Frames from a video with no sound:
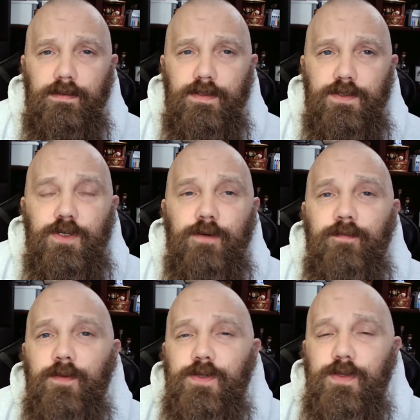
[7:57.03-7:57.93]

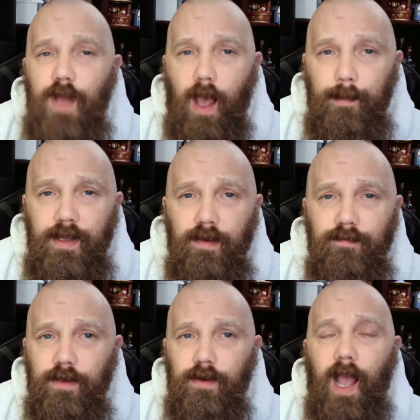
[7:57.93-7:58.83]
surfed the tsunami
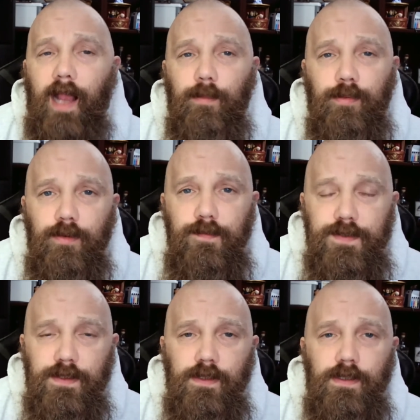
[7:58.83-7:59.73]
of your higher proofs